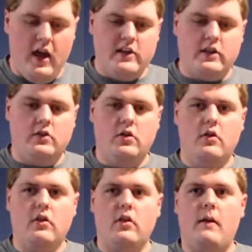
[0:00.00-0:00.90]
is they
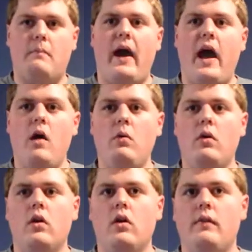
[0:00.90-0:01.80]
took a
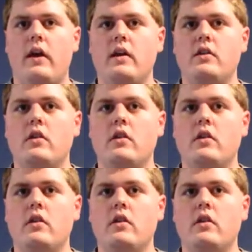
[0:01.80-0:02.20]
power of a